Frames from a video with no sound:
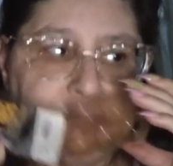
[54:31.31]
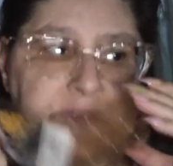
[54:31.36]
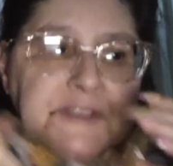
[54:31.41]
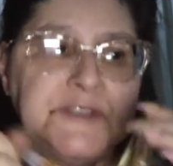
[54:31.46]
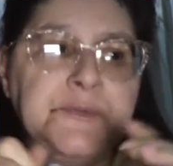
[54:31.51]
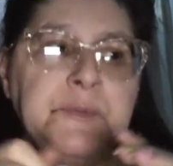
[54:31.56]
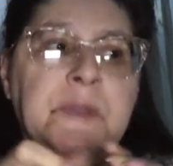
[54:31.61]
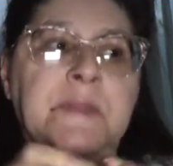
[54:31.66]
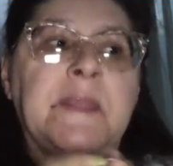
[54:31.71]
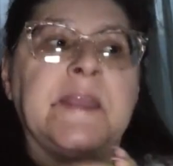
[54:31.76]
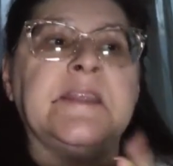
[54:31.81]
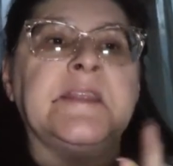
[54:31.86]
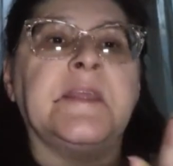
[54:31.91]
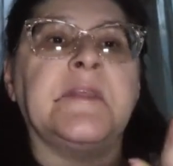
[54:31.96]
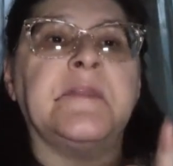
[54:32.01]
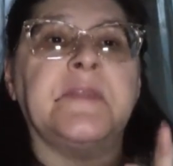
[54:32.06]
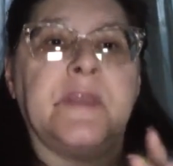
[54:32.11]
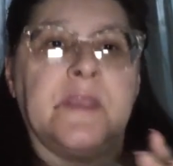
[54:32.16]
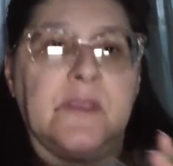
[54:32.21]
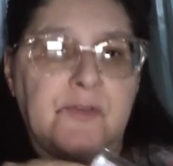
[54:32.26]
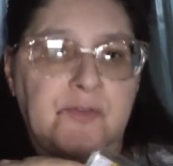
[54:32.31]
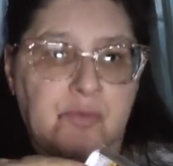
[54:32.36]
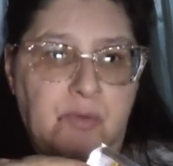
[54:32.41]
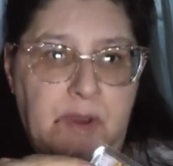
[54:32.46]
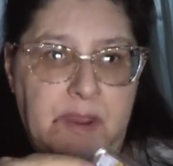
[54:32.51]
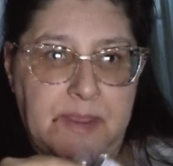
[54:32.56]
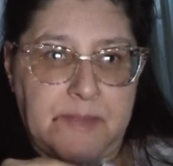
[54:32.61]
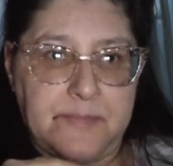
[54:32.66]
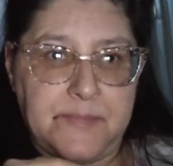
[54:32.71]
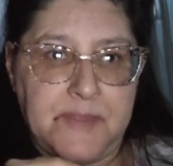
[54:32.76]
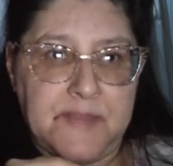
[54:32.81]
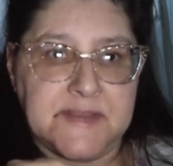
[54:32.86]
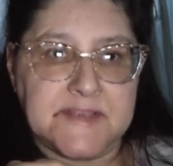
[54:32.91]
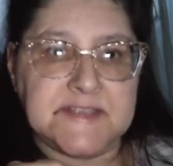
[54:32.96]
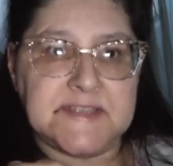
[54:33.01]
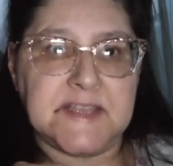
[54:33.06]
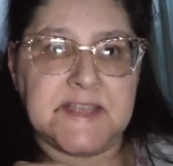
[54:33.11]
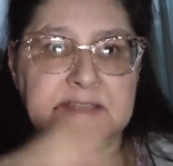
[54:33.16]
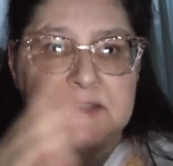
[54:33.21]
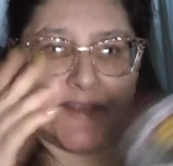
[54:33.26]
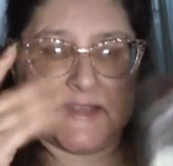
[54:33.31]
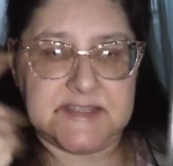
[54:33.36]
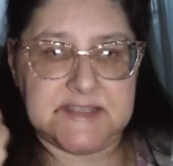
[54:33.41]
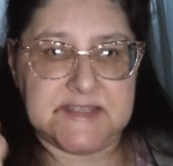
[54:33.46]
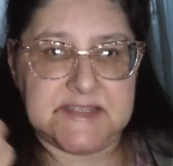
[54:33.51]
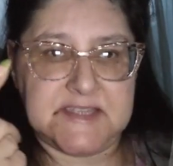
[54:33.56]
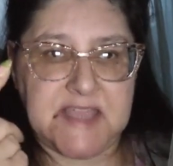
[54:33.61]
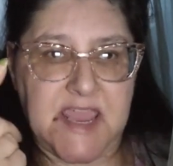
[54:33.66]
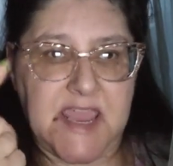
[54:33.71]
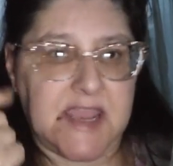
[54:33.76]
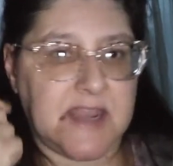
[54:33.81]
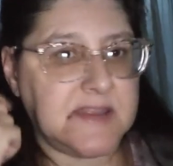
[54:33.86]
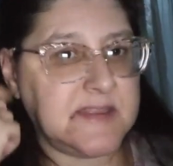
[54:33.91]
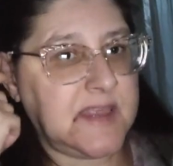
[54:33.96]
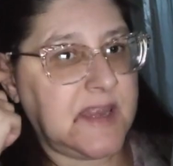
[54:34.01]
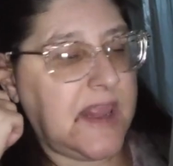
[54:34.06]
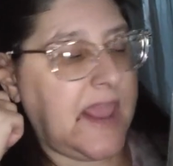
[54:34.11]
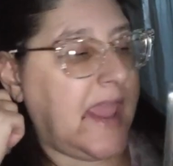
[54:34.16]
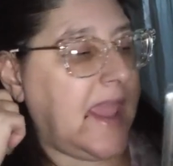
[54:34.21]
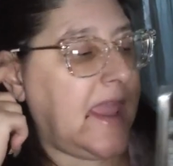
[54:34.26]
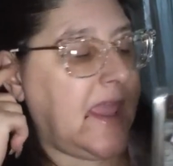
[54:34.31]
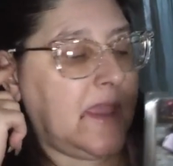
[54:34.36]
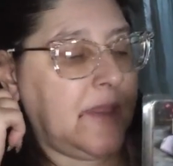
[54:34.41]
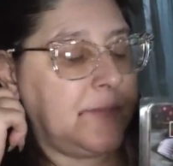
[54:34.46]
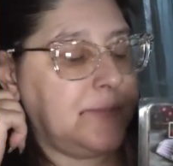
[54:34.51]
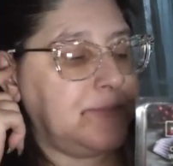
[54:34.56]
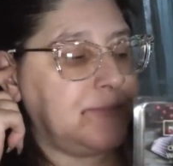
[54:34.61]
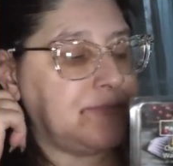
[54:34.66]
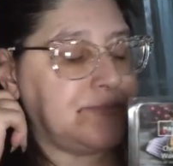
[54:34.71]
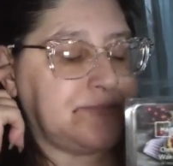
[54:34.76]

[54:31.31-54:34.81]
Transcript: This is when they did things right, and the scent stayed. Today,